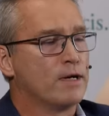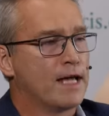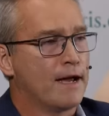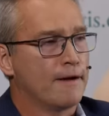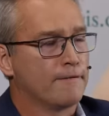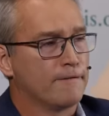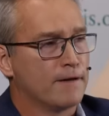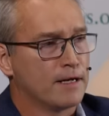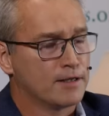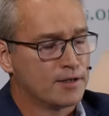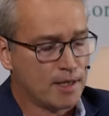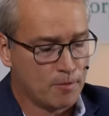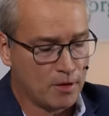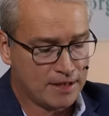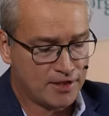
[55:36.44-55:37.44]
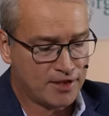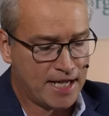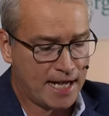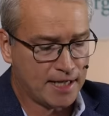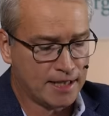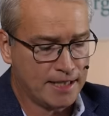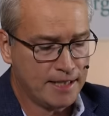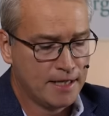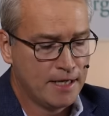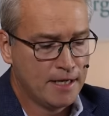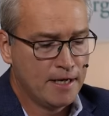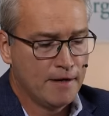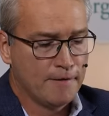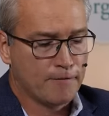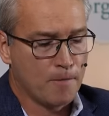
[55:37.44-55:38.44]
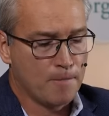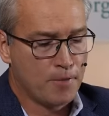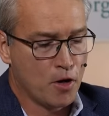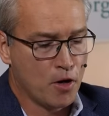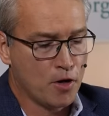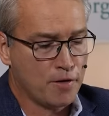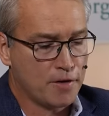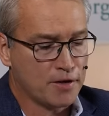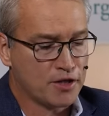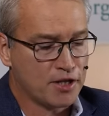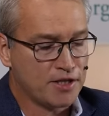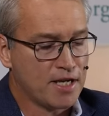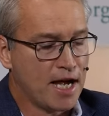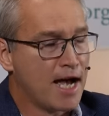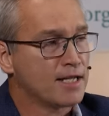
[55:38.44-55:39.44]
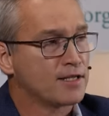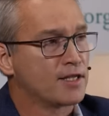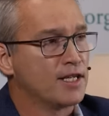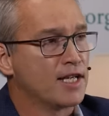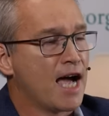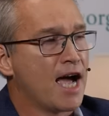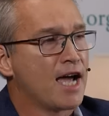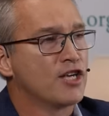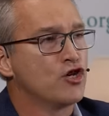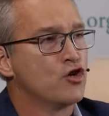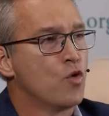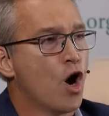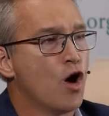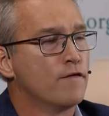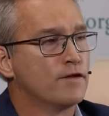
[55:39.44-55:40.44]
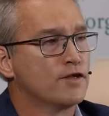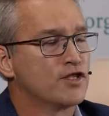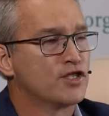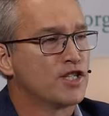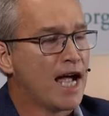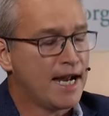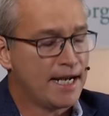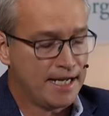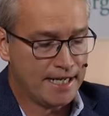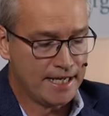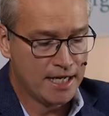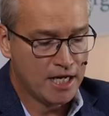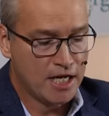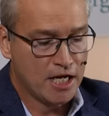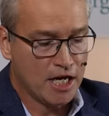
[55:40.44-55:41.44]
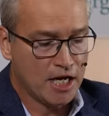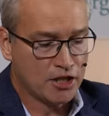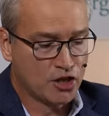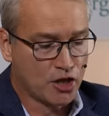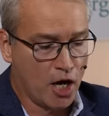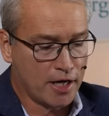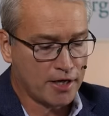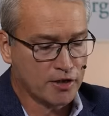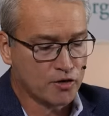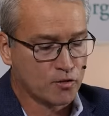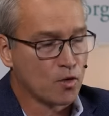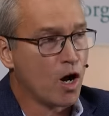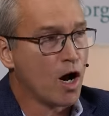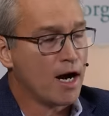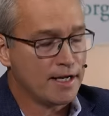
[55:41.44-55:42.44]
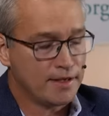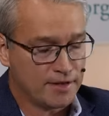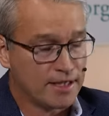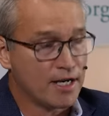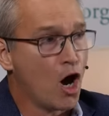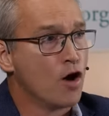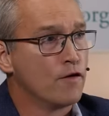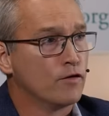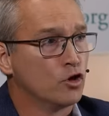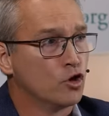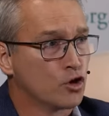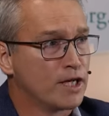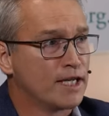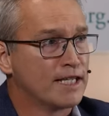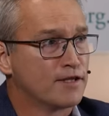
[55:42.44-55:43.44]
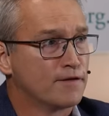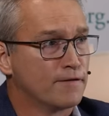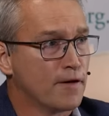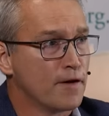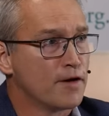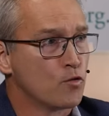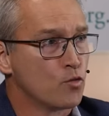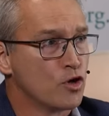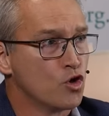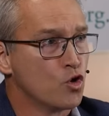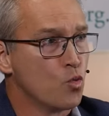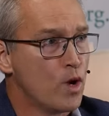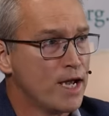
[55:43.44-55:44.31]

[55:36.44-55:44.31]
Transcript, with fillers: we have someone, Sally from Perth. She's asking, are you overstating China's rise and overlooking its very real